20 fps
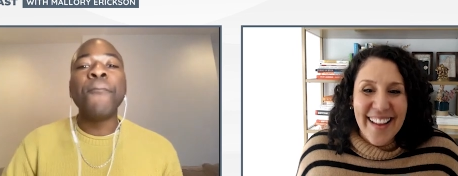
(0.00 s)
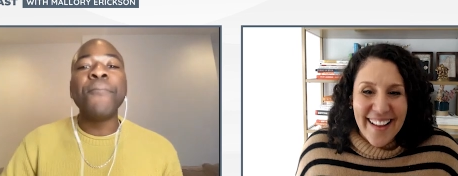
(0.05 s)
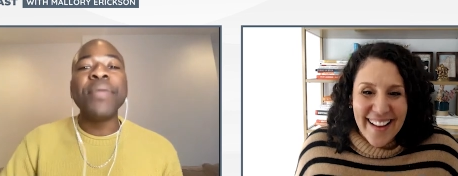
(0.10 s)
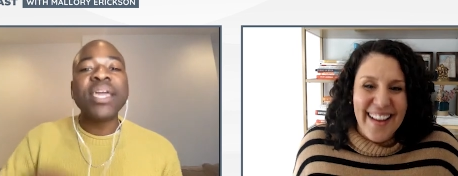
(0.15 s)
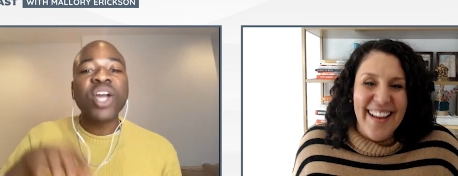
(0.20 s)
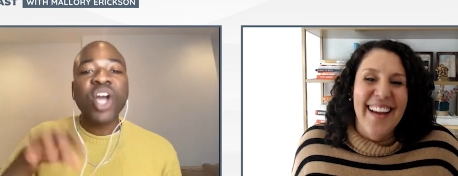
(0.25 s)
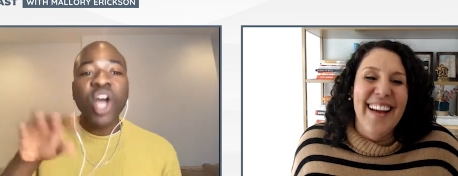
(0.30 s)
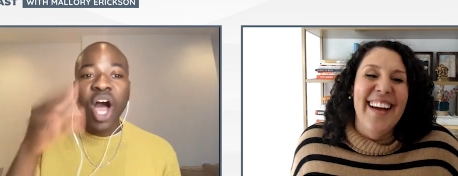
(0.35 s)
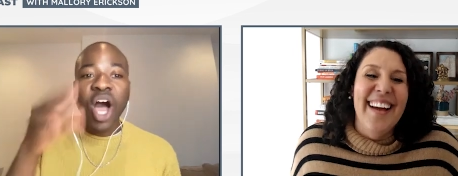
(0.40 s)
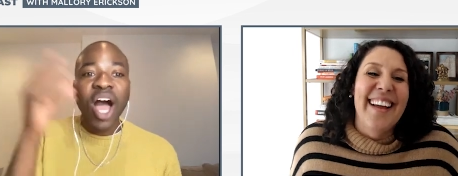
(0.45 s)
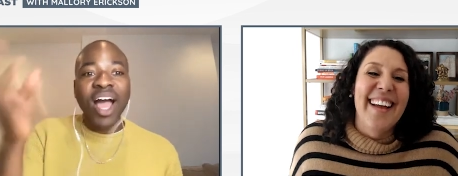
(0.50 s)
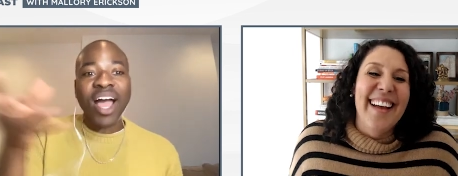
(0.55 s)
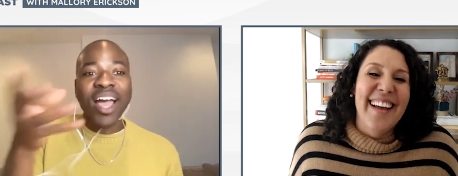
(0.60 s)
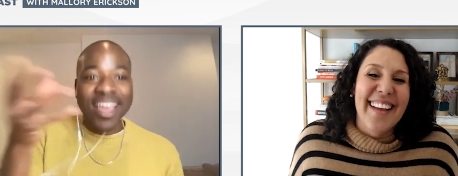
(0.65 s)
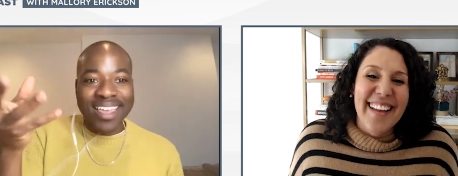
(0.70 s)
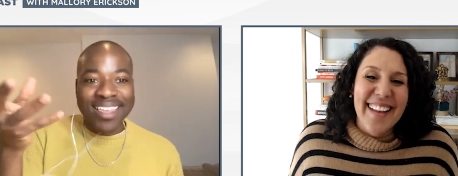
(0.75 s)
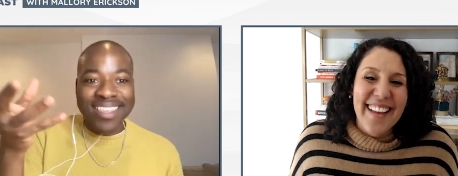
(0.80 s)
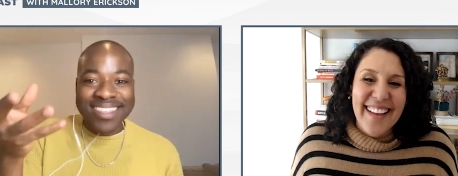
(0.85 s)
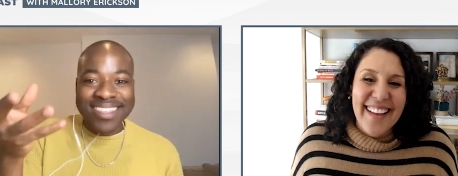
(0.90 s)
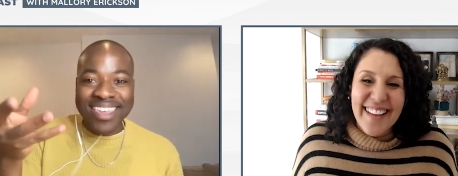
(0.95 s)

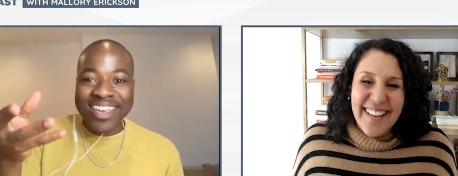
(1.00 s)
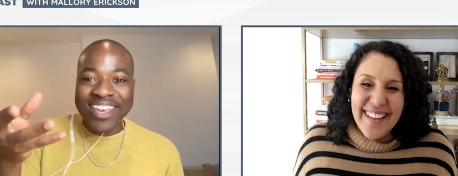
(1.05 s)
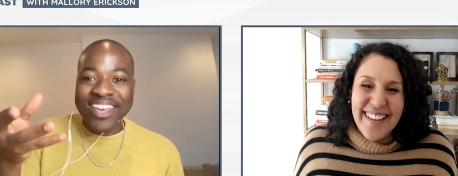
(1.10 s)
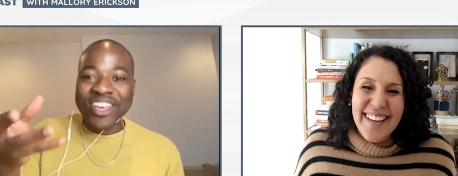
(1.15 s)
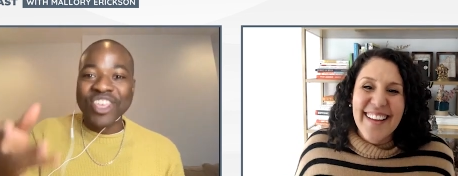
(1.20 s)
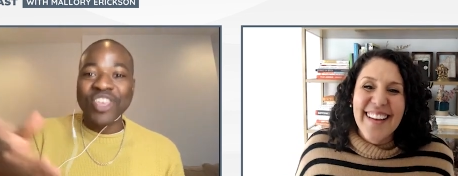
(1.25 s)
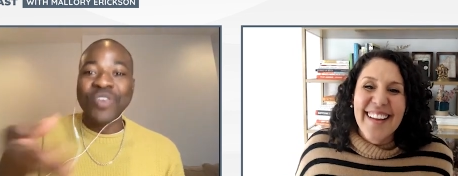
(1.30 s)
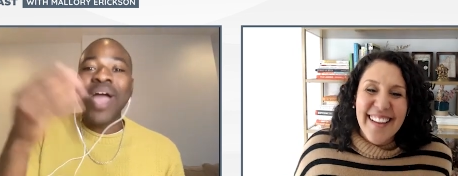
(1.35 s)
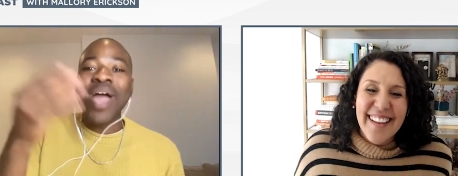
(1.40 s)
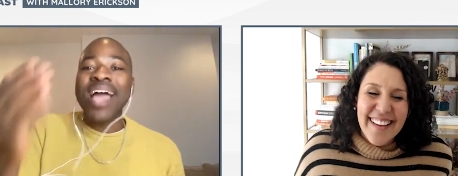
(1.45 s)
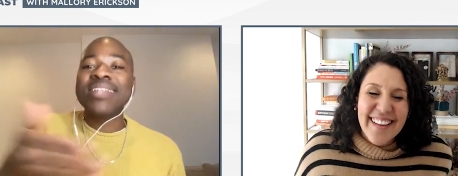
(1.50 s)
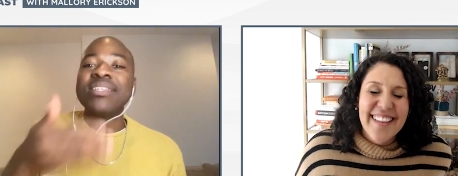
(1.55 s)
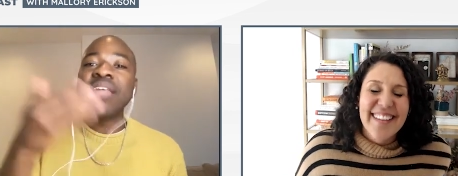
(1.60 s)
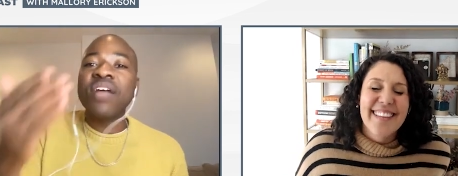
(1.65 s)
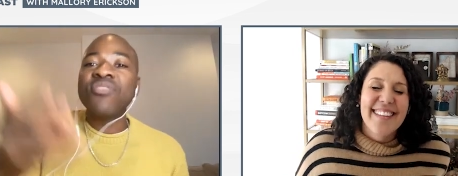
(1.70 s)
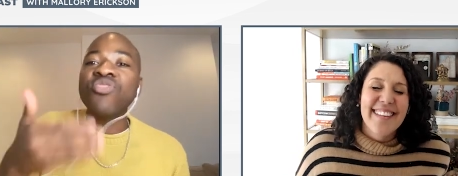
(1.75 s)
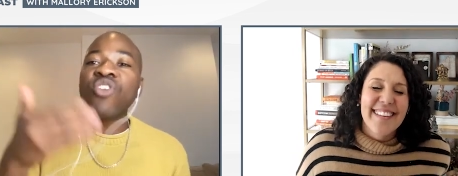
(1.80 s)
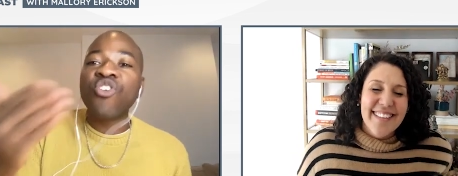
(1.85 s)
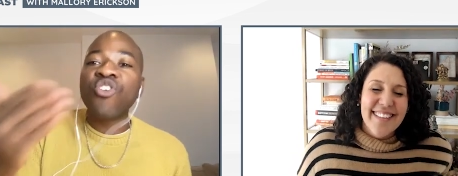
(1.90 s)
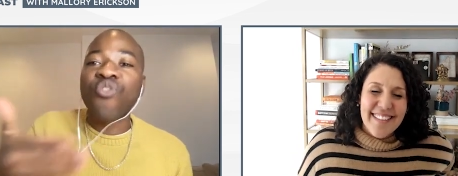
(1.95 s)
Speaker 1: because you had
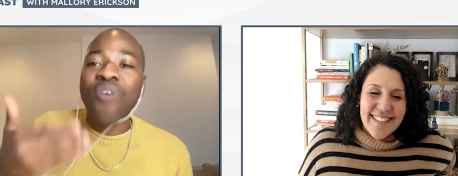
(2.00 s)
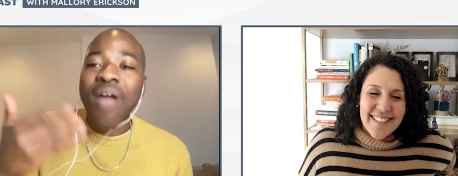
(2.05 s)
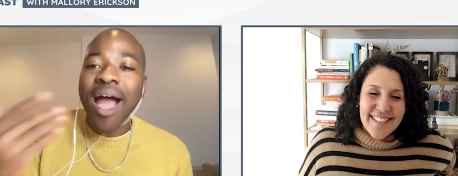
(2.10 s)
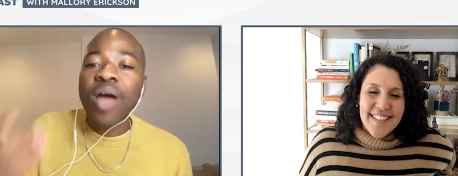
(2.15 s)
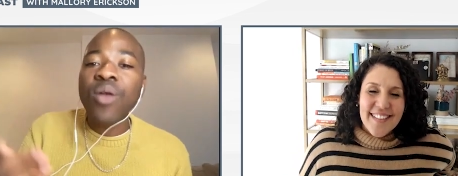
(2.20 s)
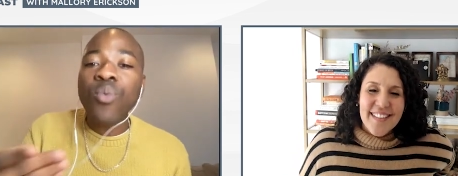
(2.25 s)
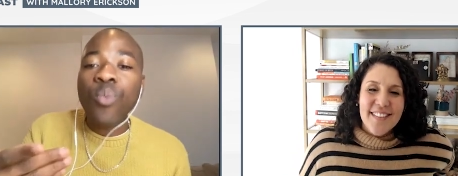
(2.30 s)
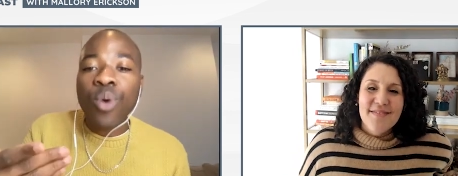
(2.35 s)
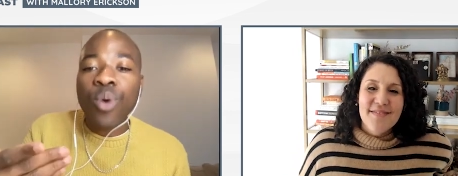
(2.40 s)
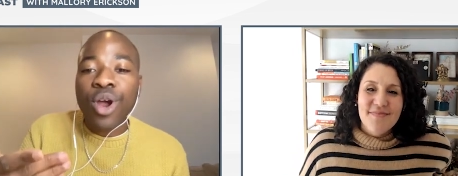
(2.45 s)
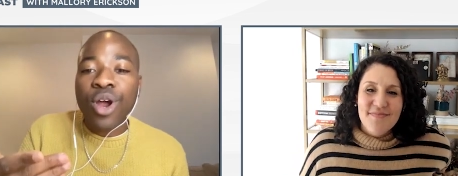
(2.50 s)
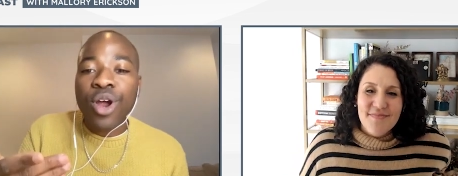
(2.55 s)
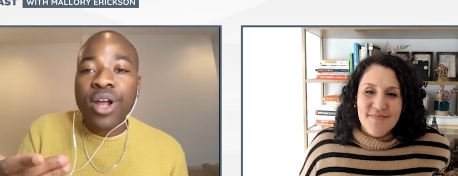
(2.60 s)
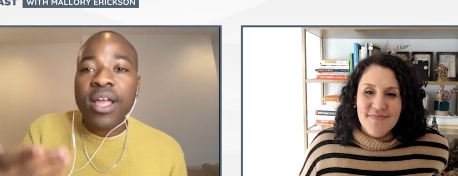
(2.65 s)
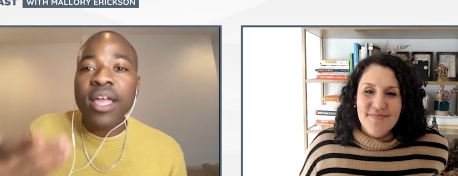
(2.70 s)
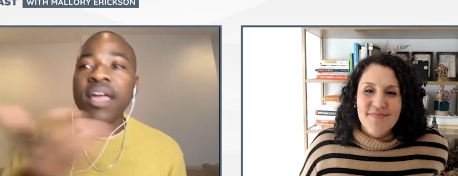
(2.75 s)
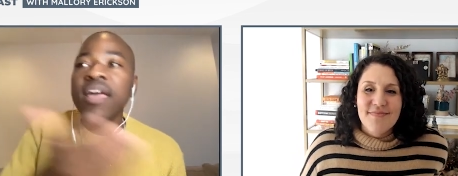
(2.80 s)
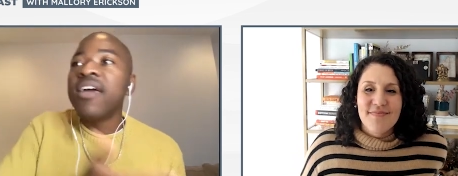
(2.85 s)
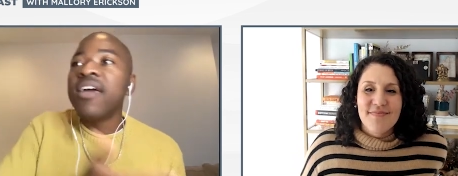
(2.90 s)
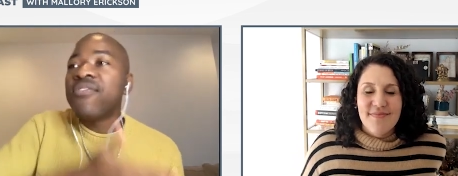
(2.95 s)
done the
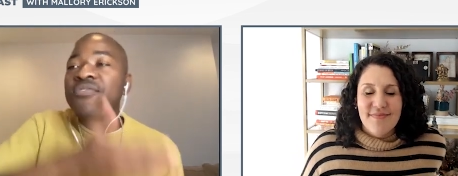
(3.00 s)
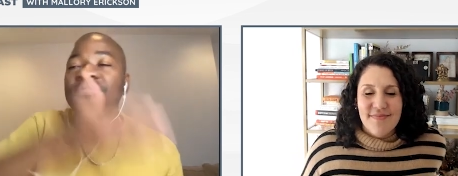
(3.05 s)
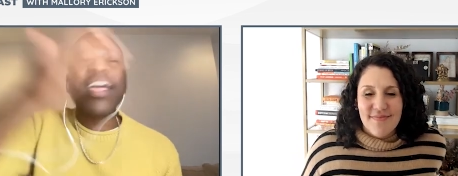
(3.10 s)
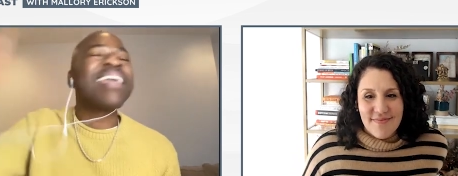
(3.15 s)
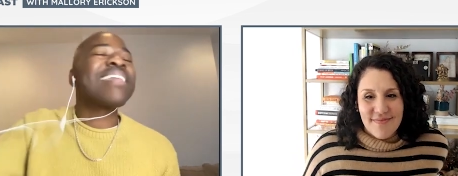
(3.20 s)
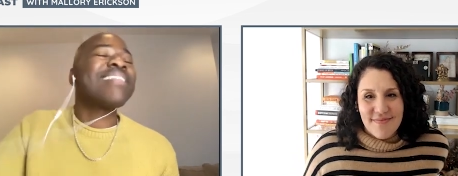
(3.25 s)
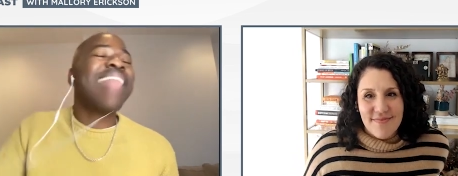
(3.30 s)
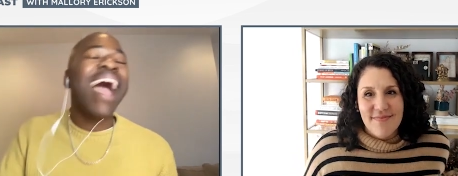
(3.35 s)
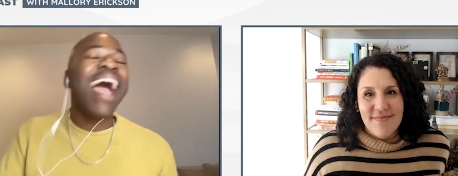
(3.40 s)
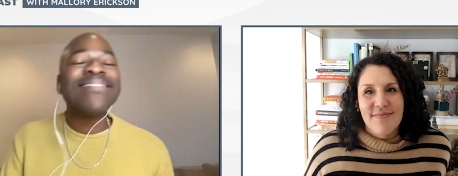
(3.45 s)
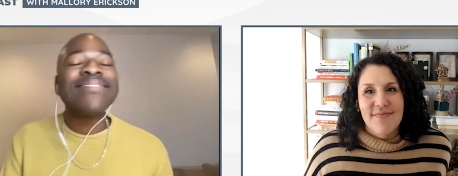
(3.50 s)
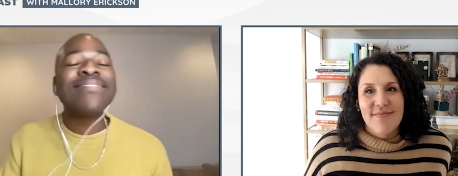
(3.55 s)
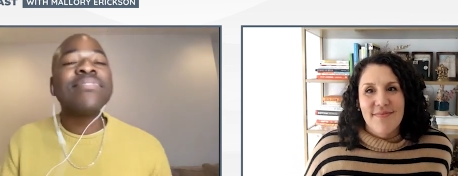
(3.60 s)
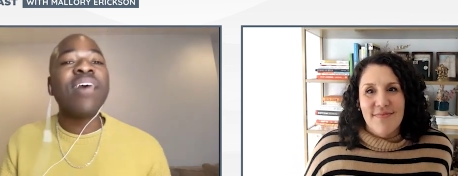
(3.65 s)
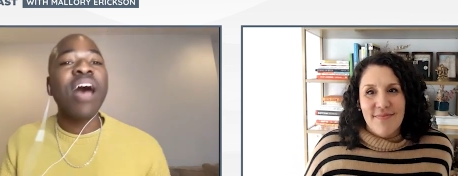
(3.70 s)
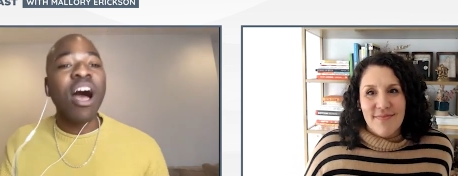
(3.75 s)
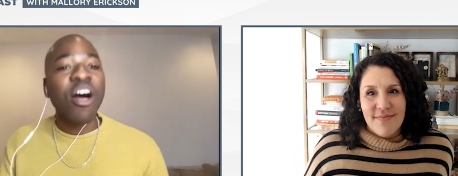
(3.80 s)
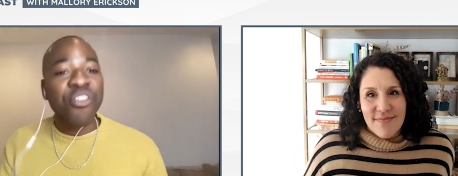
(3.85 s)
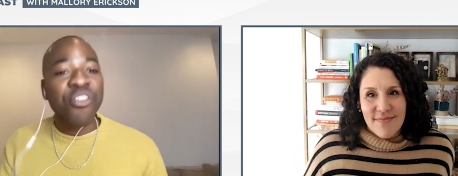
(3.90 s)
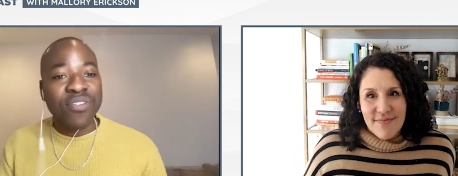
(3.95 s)
groundwork that that's
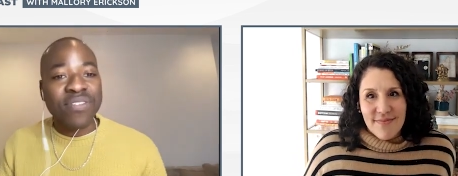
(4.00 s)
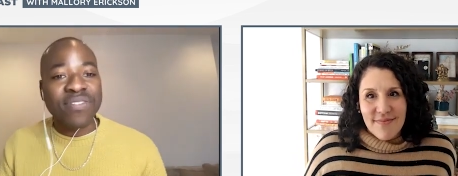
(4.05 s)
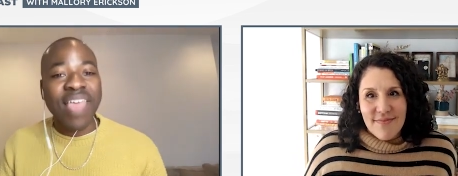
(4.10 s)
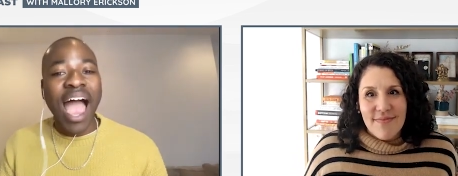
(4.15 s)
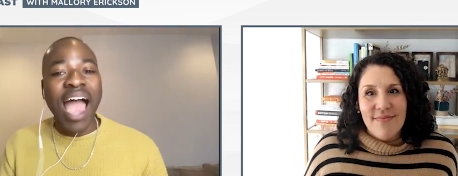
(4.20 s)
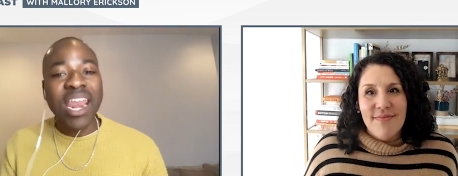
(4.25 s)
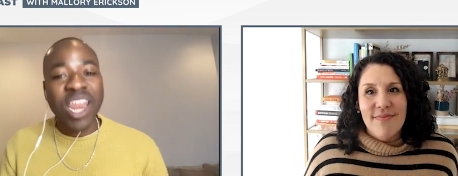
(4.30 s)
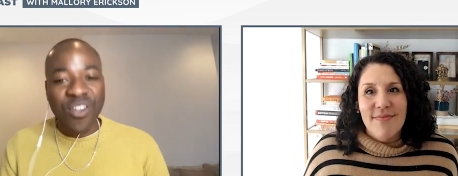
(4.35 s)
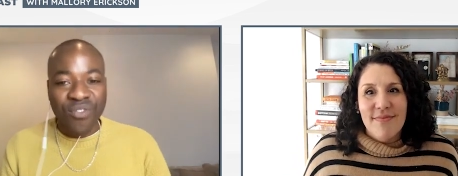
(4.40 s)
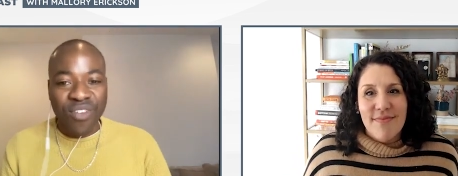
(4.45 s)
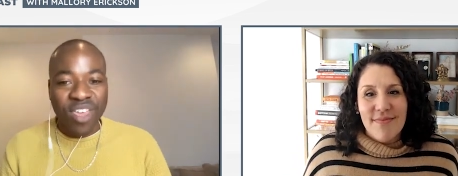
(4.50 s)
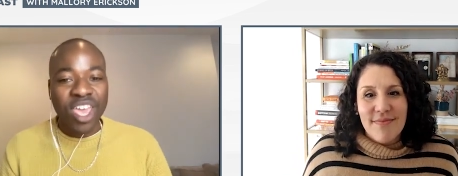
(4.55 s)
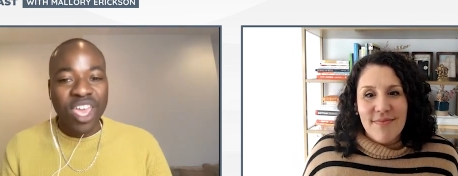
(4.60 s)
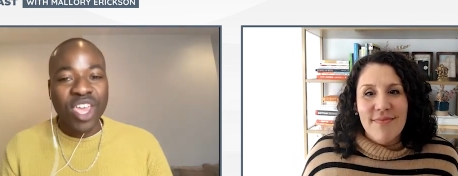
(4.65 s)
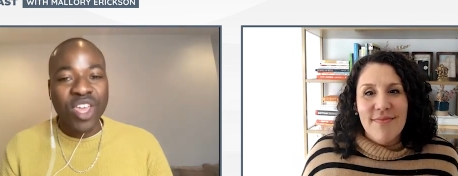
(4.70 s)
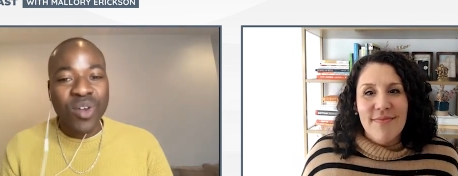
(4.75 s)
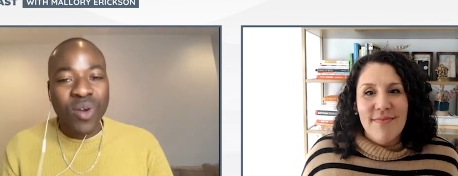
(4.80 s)
the other side of it.